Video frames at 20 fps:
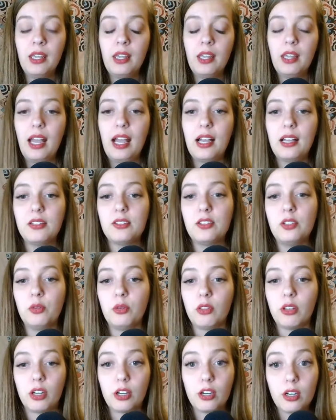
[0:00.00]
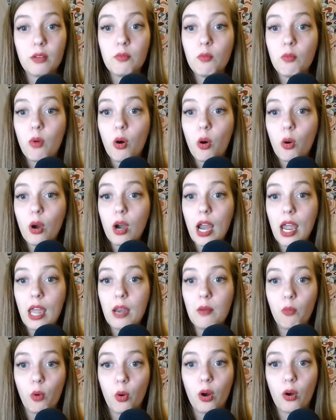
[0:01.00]
as you learn more
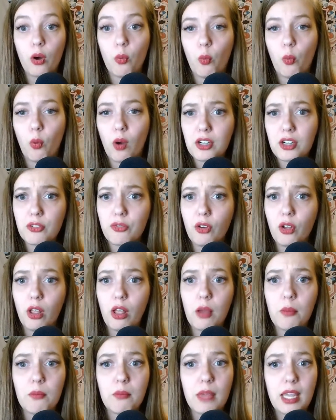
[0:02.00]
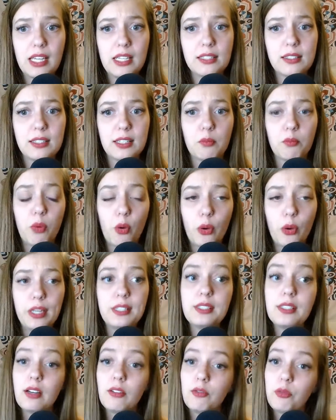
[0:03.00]
and more wonderful, amazing
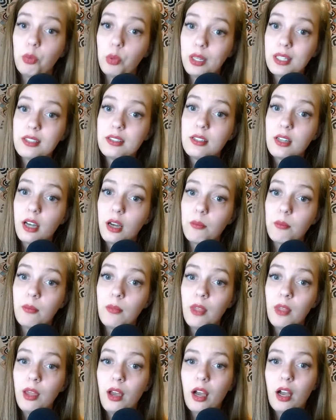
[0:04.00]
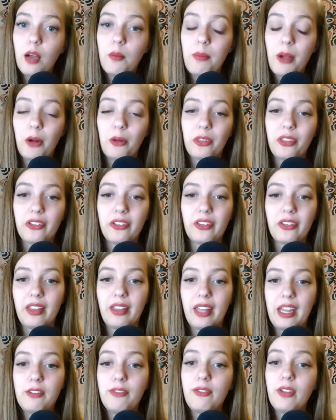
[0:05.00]
points of wisdom about this
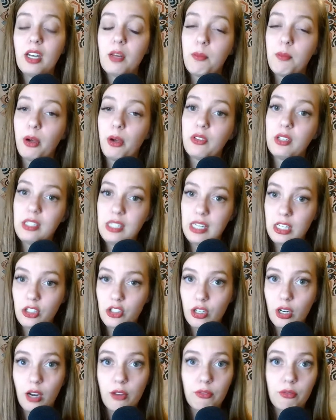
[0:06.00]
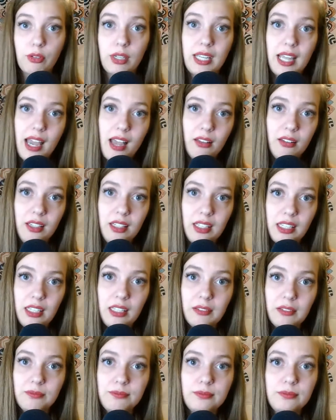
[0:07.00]
life and about the nature of
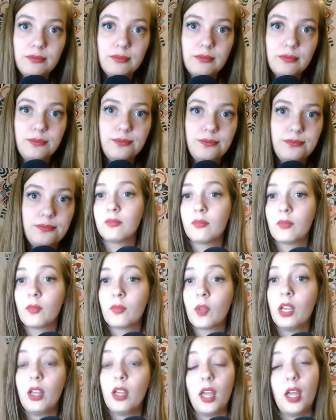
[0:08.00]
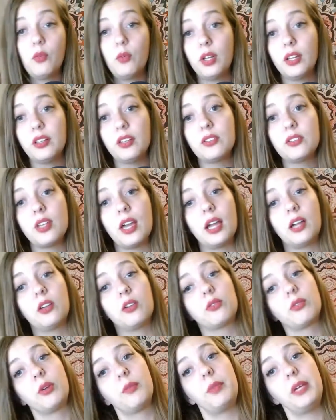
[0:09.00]
reality. And when the
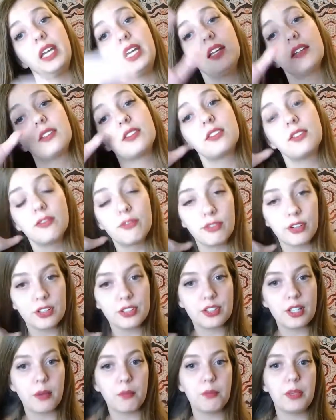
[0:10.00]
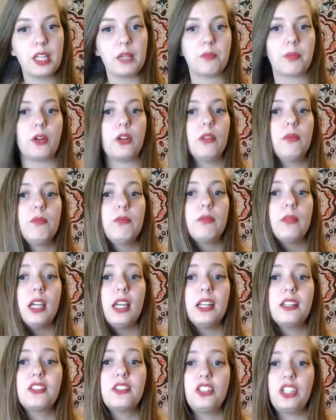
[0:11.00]
cycle repeats, for some people,
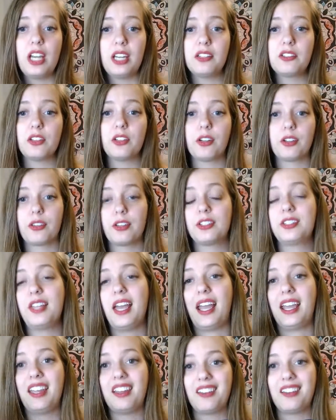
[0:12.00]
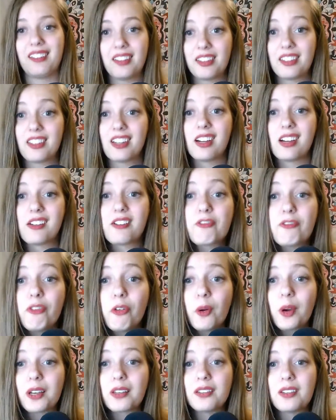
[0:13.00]
it's gentler the second, third,
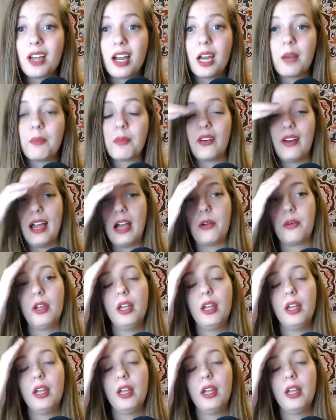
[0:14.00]
fourth time around.